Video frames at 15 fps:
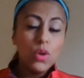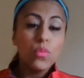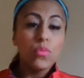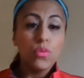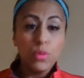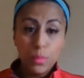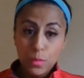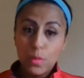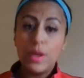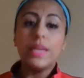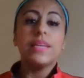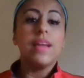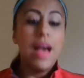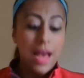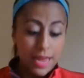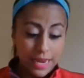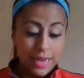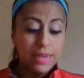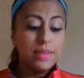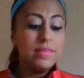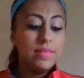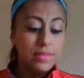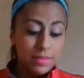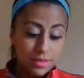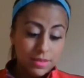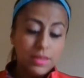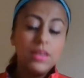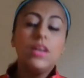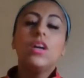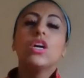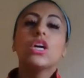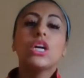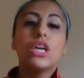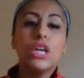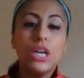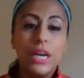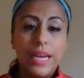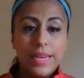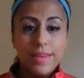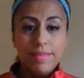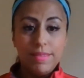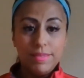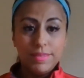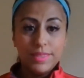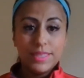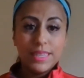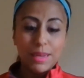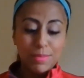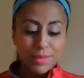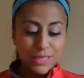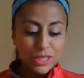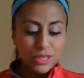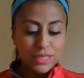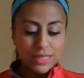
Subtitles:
Room 1 nodded. Good, said Mr.